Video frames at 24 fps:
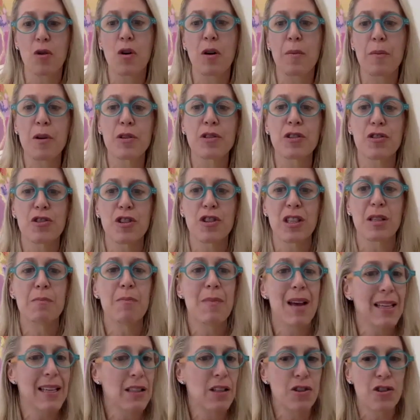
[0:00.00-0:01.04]
Hormones are just
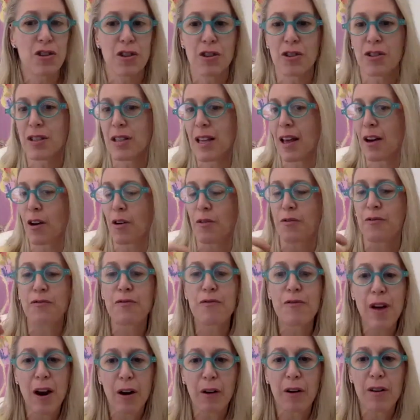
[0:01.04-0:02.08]
messengers that are
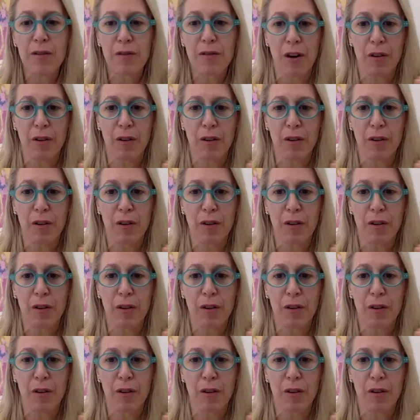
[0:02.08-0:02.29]
very,